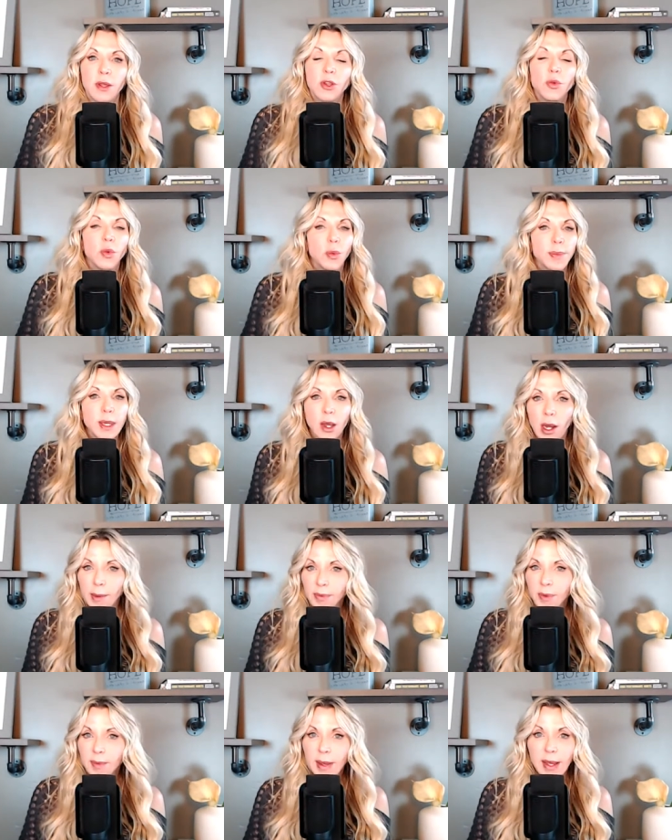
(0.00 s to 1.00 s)
You will be
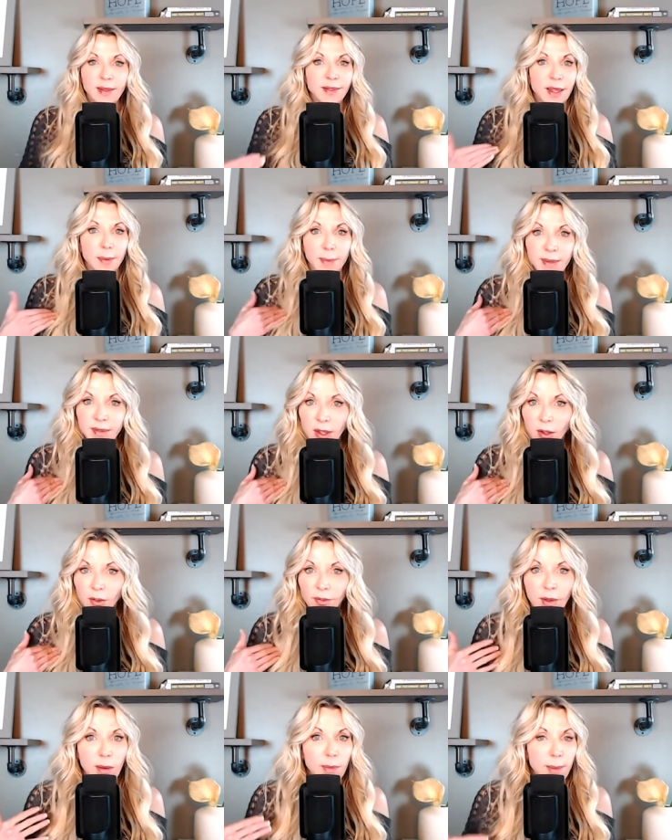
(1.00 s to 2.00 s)
optimized, like
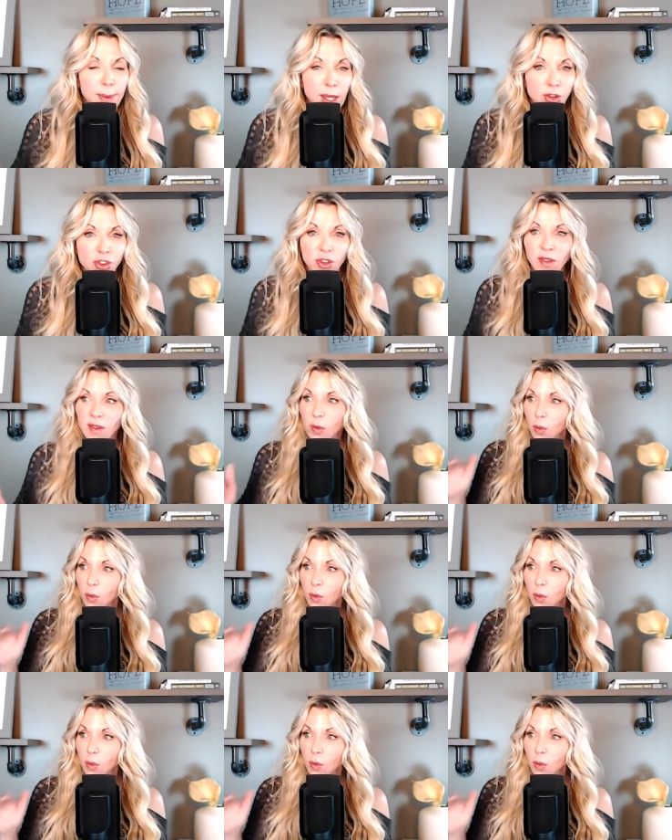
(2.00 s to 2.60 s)
myself and my patients,